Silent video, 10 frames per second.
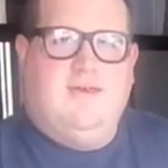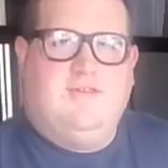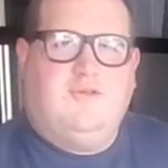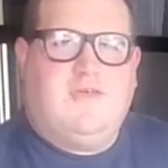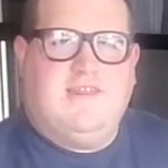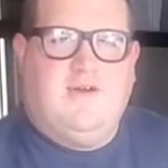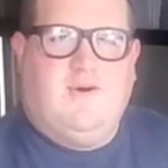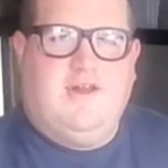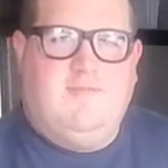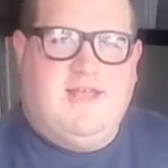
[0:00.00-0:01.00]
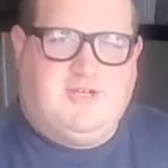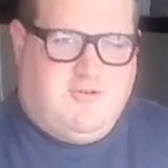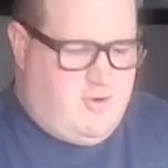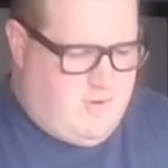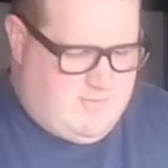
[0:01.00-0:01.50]
Two things I wanted to mention
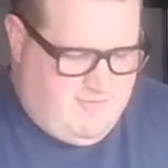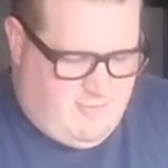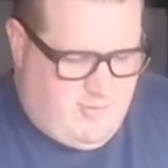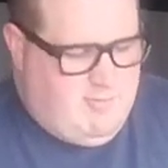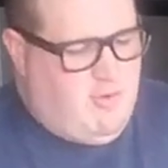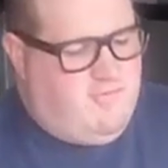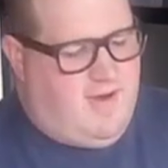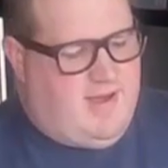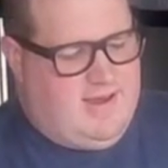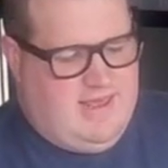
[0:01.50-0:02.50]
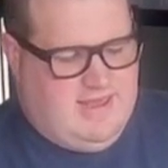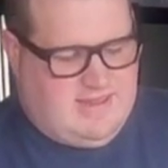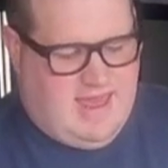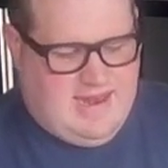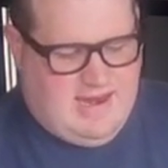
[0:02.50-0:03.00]
real quick before we move on
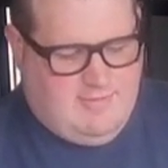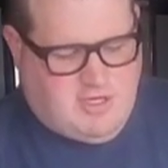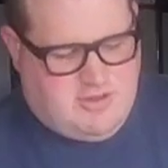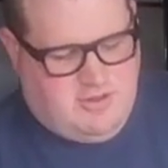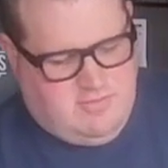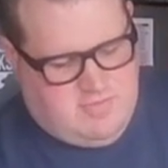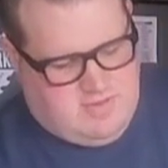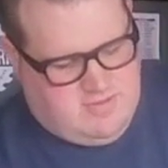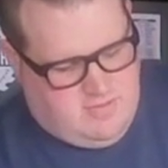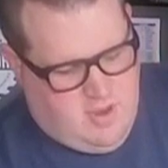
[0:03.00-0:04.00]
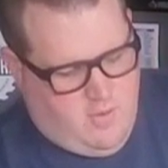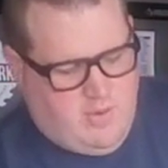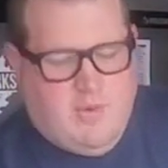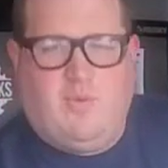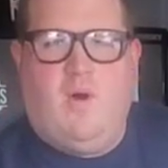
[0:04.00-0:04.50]
is I ended up just
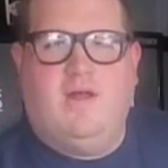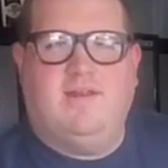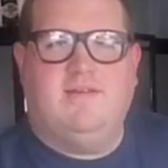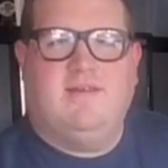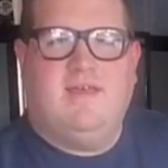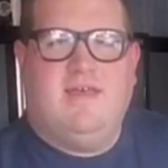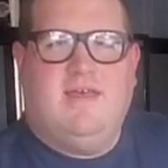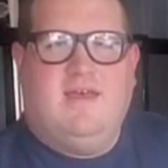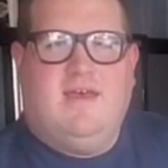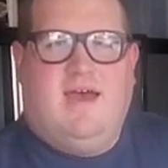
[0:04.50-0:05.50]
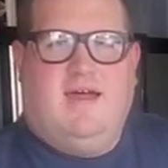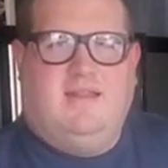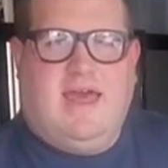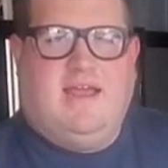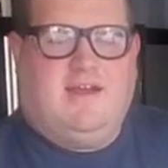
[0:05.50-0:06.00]
going with one
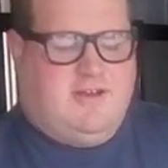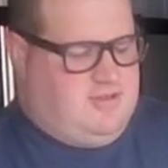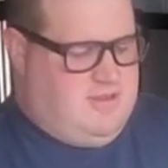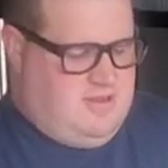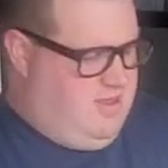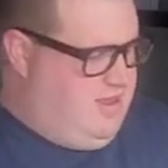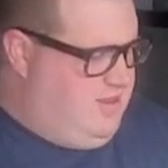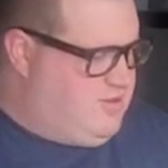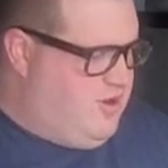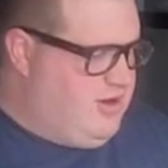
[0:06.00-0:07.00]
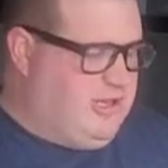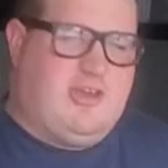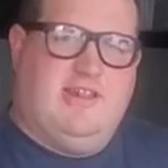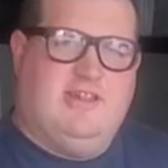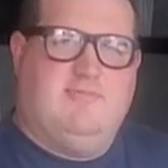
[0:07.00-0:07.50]
layer. It started
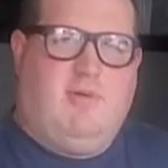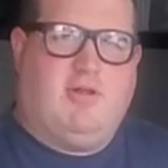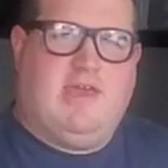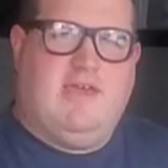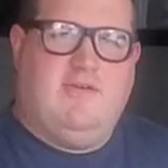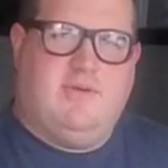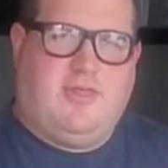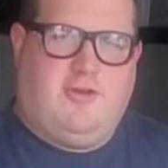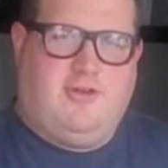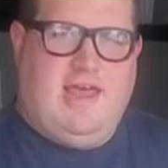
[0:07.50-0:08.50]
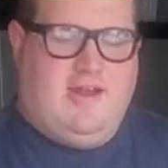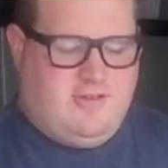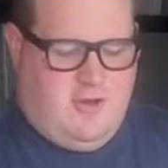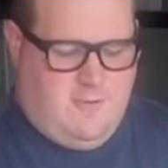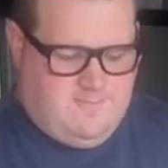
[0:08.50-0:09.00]
looking a little bulky with the third layer,
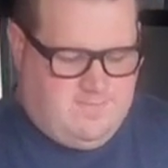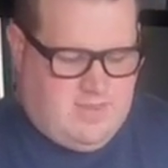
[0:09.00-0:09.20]
so